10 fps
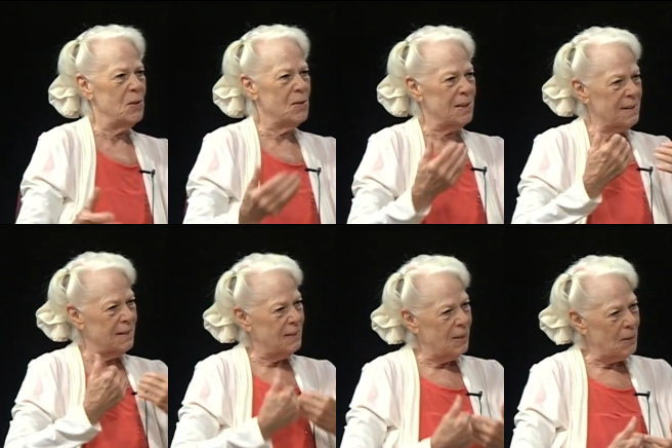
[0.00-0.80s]
You just
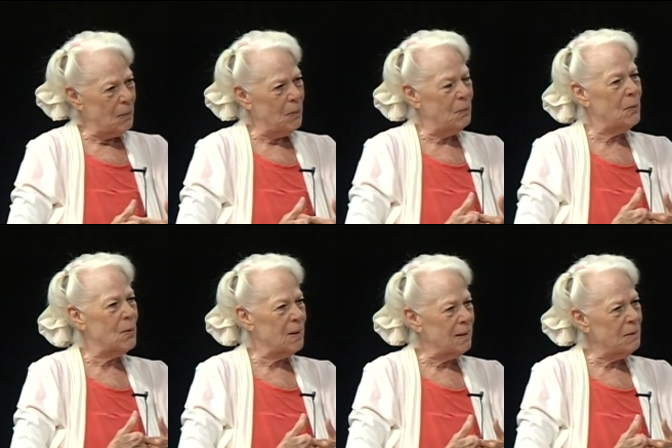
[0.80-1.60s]
go
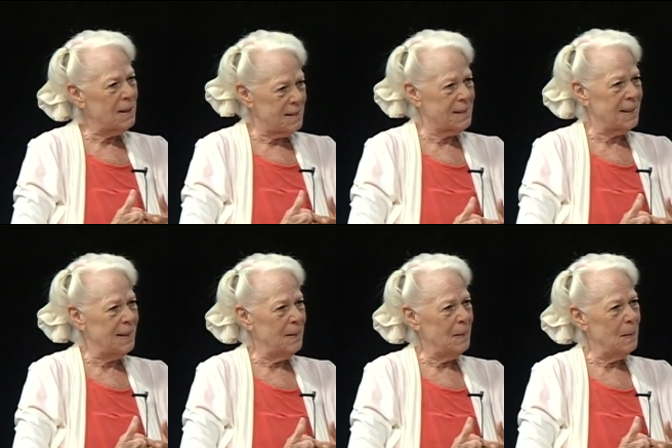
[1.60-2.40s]
for resting
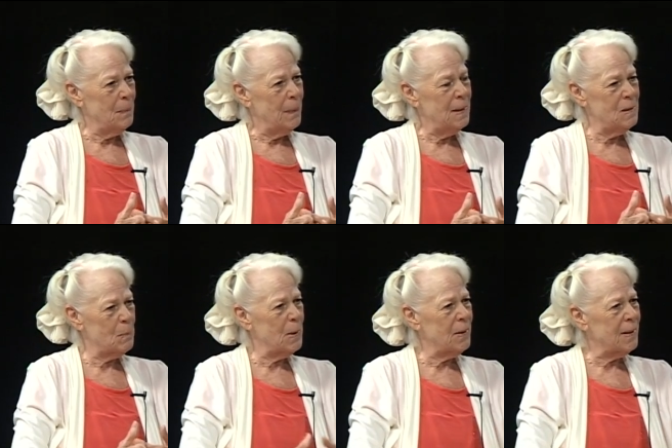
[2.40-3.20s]
in
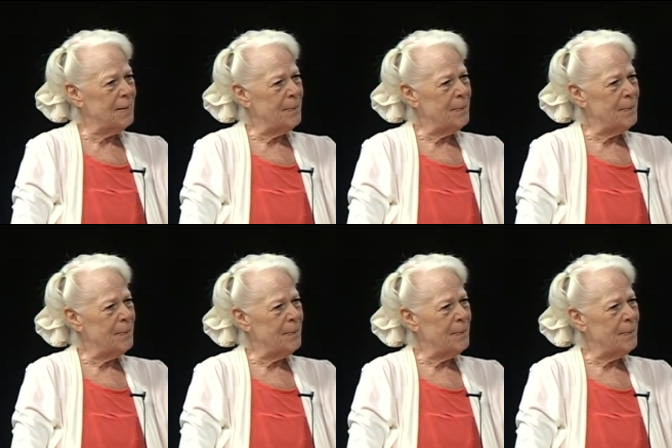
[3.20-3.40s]
Spirit.